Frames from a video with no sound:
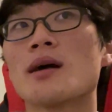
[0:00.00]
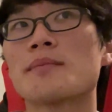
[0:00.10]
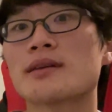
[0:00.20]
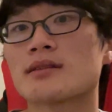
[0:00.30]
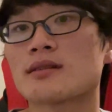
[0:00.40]

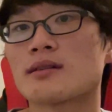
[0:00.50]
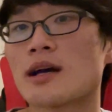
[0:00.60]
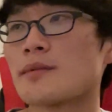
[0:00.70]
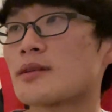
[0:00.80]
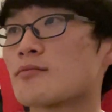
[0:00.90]
picked
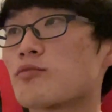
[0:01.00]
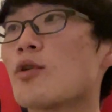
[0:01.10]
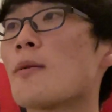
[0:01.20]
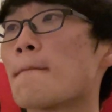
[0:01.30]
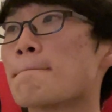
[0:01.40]
I mean,
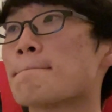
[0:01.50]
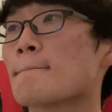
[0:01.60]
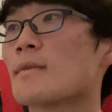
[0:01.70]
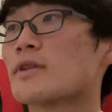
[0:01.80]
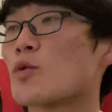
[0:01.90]
well,
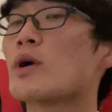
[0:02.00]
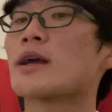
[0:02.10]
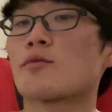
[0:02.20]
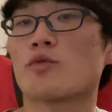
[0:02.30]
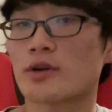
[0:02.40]
the way
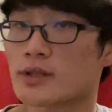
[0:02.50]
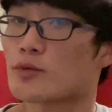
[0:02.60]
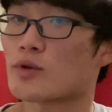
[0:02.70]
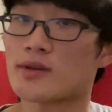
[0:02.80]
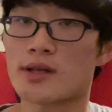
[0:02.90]
it worked
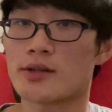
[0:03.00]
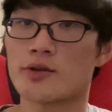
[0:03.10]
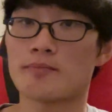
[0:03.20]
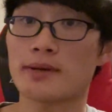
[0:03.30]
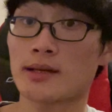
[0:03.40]
was that
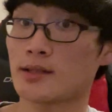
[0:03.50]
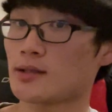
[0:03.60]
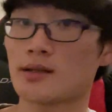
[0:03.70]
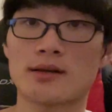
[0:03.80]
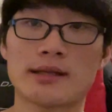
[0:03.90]
you
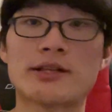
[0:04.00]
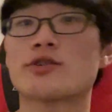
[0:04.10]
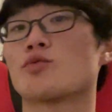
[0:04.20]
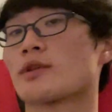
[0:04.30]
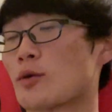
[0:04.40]
picked
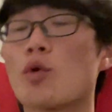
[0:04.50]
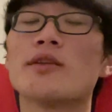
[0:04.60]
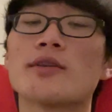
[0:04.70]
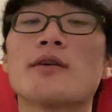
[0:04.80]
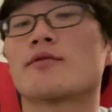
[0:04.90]
each like
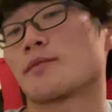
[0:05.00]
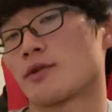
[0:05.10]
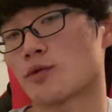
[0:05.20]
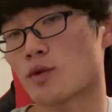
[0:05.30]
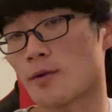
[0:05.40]
1 song from
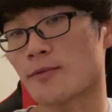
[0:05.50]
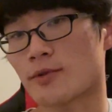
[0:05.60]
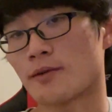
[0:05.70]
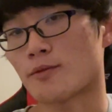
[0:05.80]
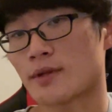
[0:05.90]
12,
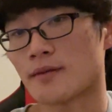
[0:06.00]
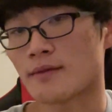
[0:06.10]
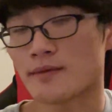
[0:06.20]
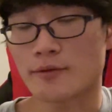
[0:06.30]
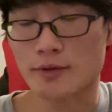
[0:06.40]
13, 14,
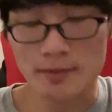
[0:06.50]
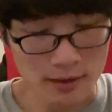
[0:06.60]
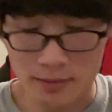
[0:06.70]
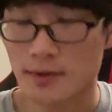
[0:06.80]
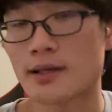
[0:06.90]
15
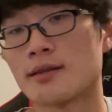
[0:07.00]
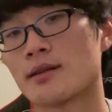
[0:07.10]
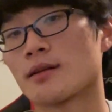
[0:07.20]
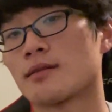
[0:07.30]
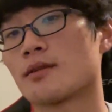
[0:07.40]
respectively, and
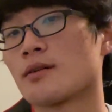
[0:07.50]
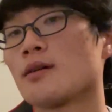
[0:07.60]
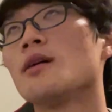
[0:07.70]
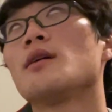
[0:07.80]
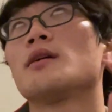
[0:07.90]
then
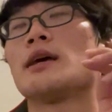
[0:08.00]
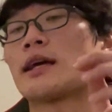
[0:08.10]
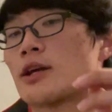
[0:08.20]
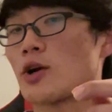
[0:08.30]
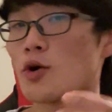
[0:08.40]

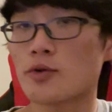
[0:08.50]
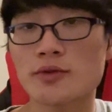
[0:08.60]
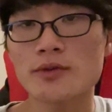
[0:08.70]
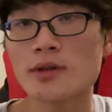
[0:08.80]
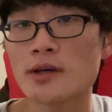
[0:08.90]
it
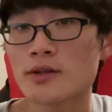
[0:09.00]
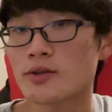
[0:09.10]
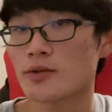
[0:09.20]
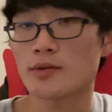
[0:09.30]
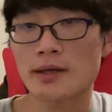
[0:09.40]
goes
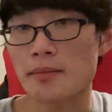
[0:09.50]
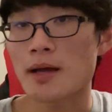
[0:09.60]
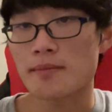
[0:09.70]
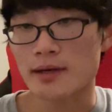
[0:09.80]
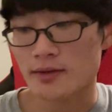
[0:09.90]
to like
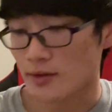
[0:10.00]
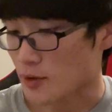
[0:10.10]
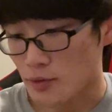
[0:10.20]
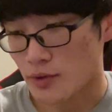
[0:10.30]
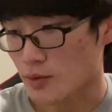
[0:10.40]
my picks
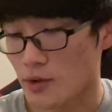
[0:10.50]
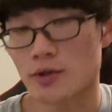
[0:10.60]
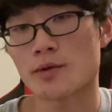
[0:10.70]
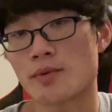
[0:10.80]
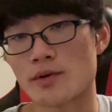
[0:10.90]
go to
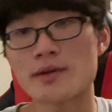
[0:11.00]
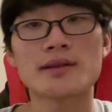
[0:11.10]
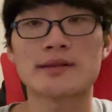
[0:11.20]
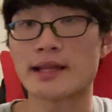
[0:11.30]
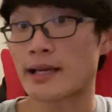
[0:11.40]
other opponents,
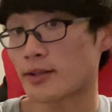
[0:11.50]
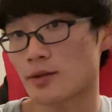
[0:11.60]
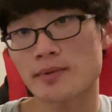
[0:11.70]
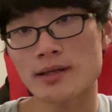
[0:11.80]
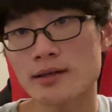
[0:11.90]
and they get
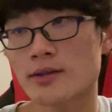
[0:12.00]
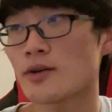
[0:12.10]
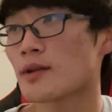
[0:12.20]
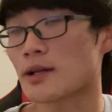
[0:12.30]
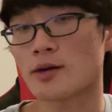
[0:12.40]
to pick
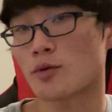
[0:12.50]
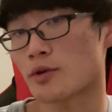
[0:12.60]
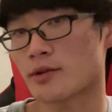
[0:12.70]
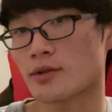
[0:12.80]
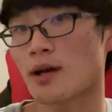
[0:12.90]
like
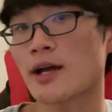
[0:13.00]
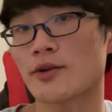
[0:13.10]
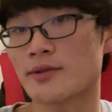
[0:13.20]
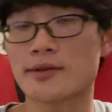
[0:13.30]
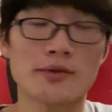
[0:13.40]
according to the
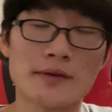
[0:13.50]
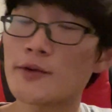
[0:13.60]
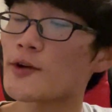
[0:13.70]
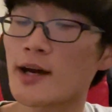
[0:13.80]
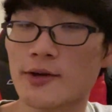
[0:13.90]
higher seed. So if
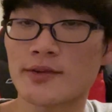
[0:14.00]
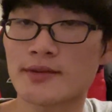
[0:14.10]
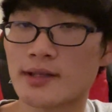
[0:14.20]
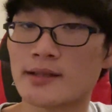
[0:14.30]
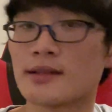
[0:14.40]
you're a higher
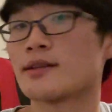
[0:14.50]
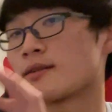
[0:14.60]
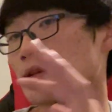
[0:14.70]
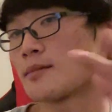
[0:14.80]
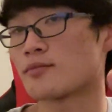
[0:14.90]
seed in the
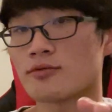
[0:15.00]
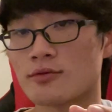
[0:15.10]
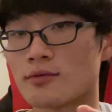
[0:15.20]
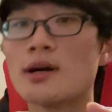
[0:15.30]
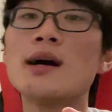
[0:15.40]
same
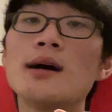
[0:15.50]
pool,